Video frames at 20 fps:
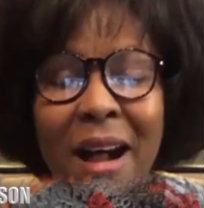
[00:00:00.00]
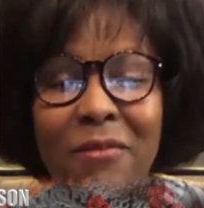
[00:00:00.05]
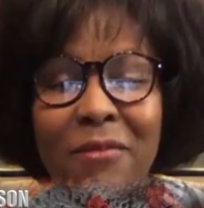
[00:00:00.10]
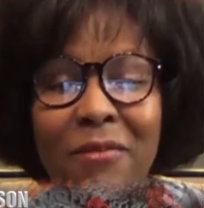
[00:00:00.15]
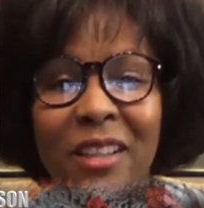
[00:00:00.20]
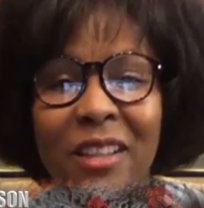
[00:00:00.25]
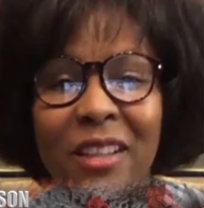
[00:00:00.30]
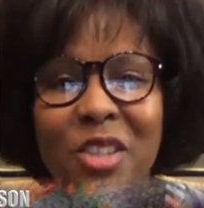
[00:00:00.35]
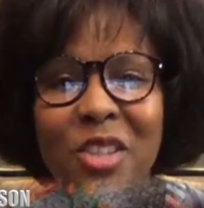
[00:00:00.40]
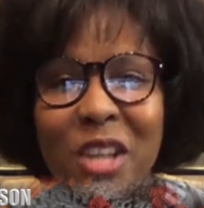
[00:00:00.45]

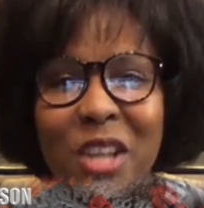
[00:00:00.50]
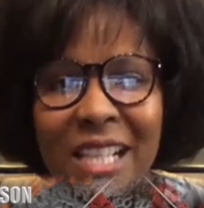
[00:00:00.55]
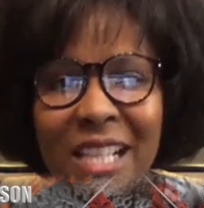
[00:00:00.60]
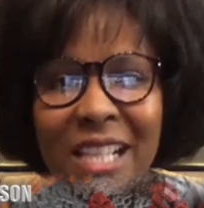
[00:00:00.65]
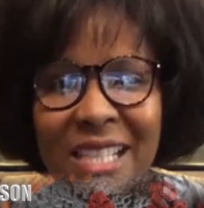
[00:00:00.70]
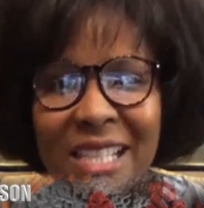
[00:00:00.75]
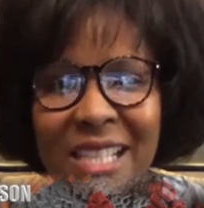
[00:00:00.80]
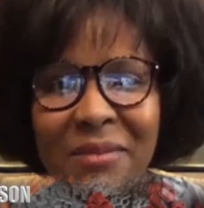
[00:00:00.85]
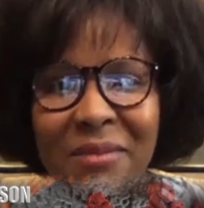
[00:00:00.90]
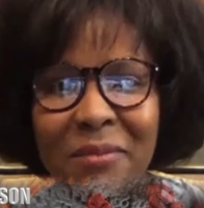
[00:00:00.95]
I'm Phyllis
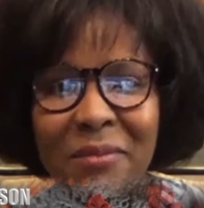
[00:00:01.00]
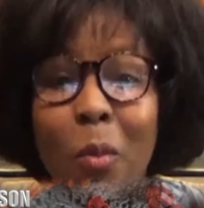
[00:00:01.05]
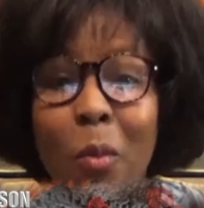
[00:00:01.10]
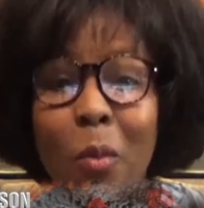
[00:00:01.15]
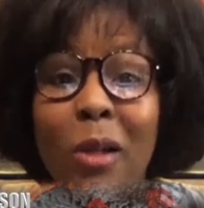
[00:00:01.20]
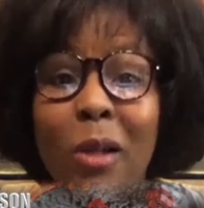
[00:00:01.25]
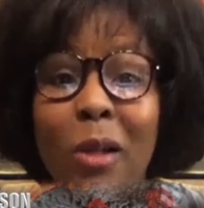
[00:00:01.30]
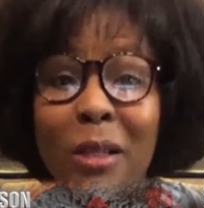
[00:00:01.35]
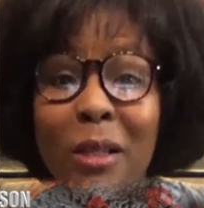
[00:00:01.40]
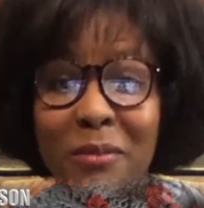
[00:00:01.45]
Jackson.
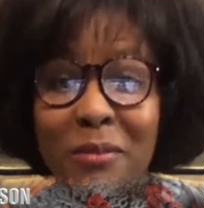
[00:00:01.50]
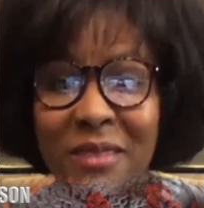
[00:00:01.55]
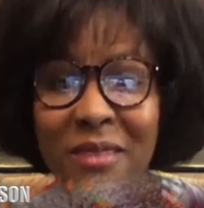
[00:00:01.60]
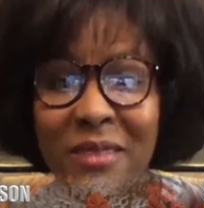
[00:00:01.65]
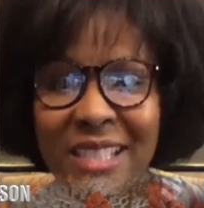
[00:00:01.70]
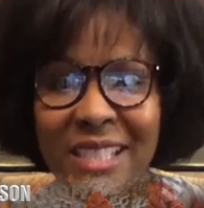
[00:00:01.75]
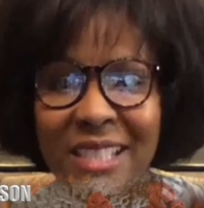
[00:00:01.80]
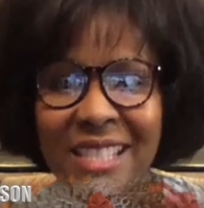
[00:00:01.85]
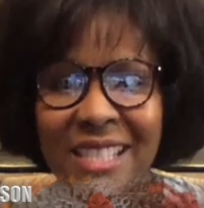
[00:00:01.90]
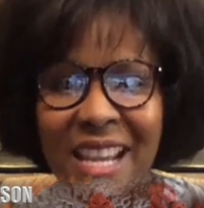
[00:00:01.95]
Welcome
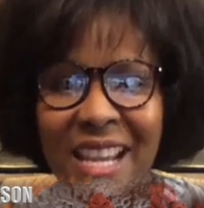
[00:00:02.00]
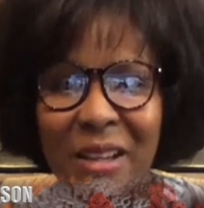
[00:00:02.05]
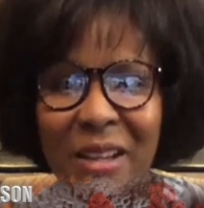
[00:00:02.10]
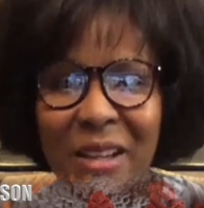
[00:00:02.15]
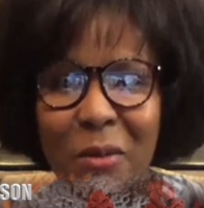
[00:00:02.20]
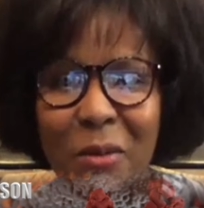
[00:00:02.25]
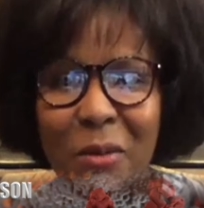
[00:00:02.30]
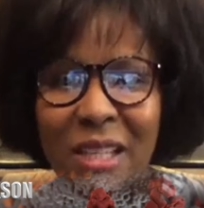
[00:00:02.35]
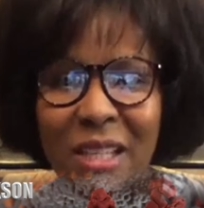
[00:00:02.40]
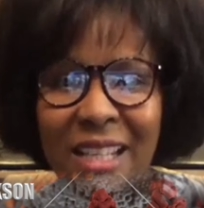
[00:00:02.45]
to Stay at
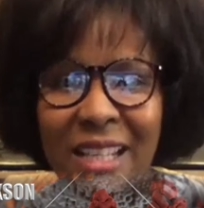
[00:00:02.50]
Home